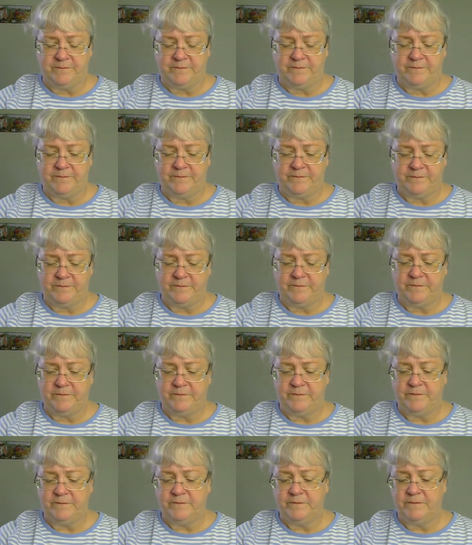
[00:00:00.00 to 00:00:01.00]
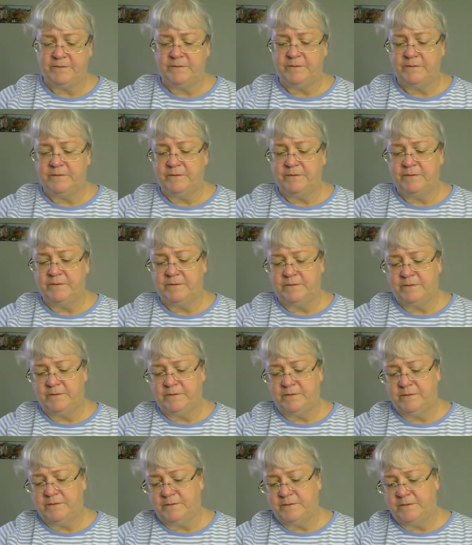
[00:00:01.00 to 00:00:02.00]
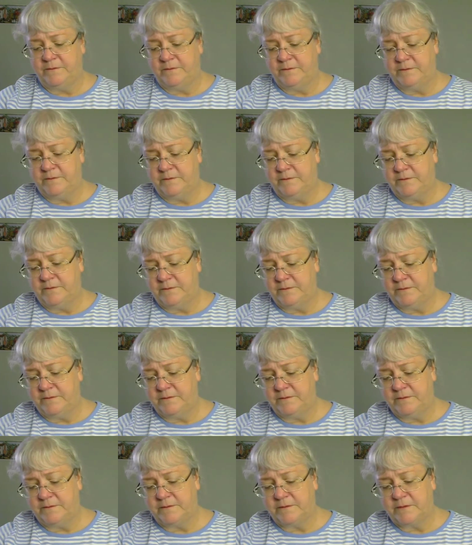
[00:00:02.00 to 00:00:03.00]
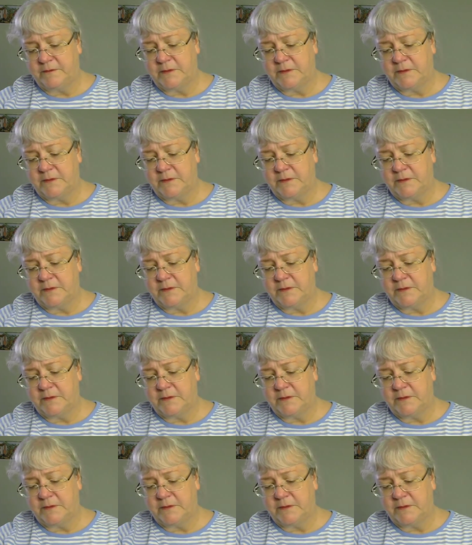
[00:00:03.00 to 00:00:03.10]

No one is speaking in this clip.